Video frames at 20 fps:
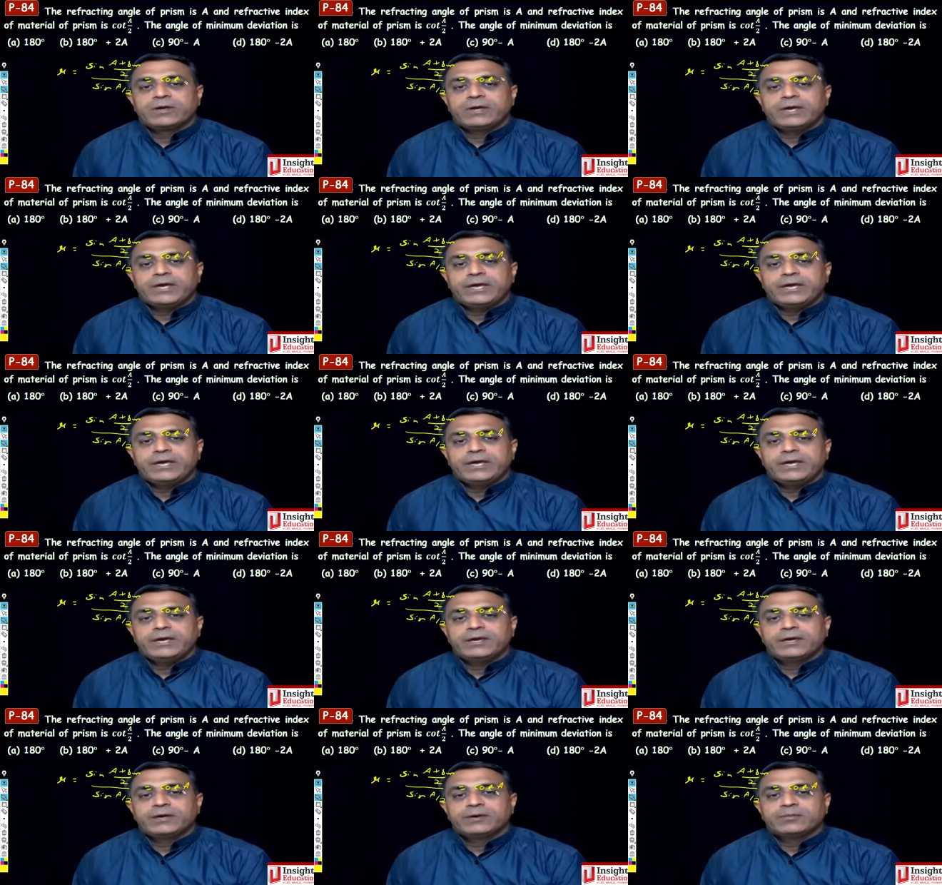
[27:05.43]

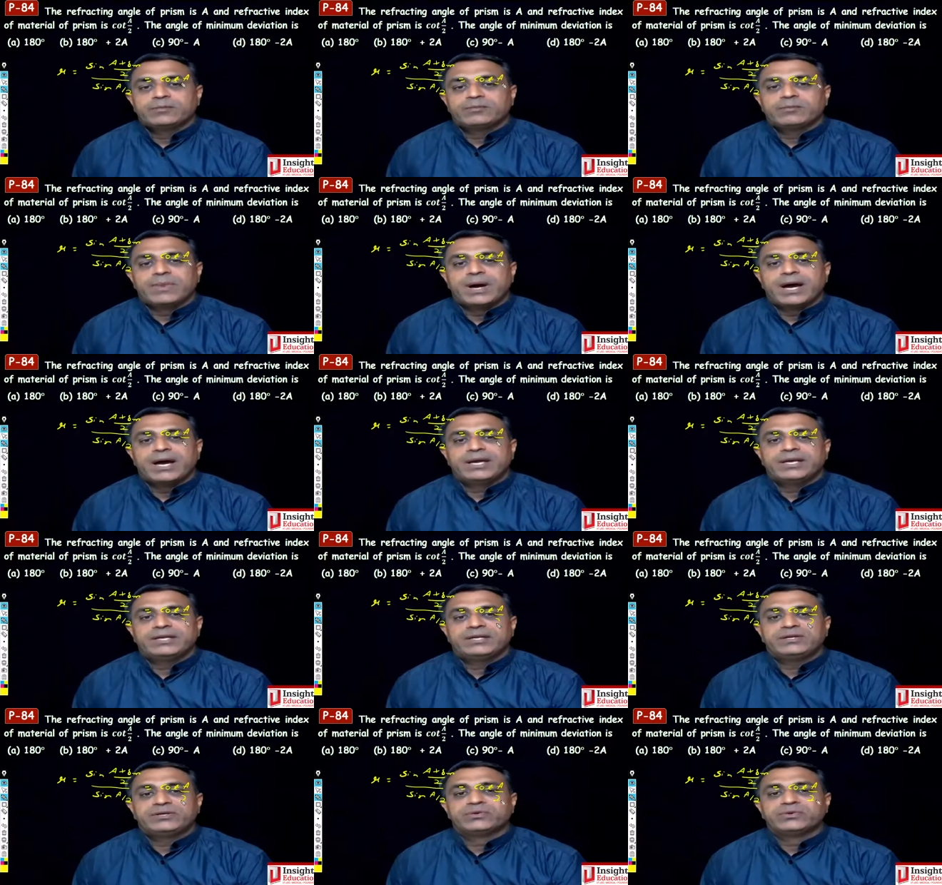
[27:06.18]
A by
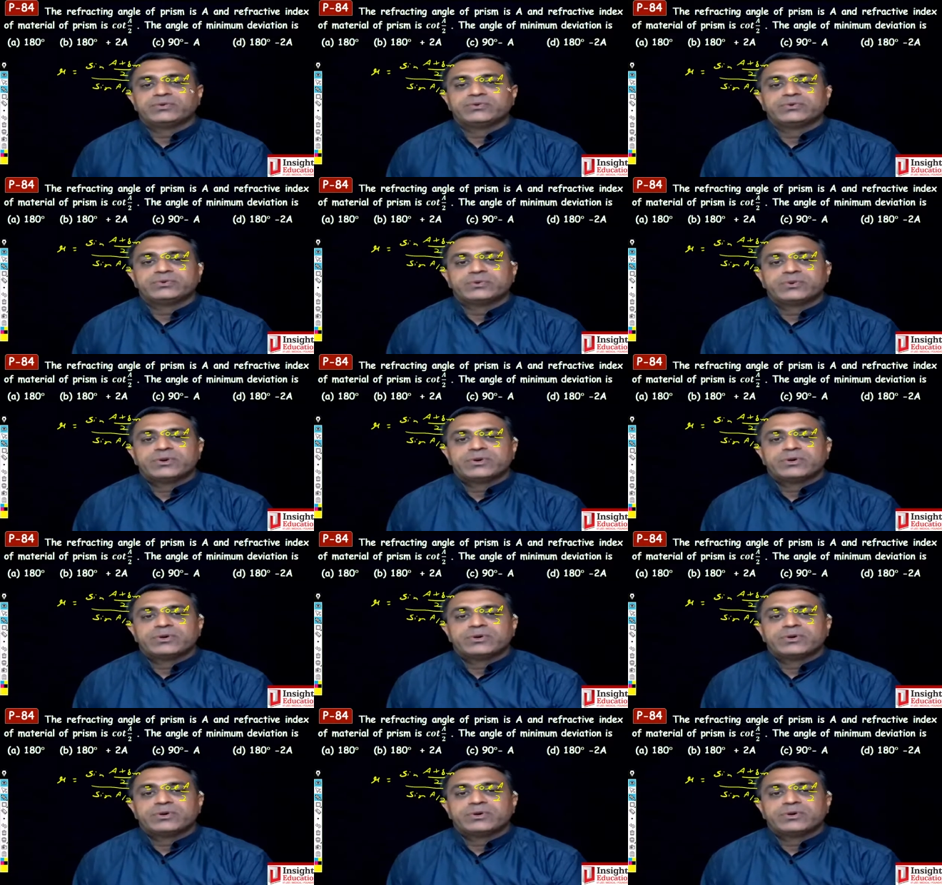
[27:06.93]
2.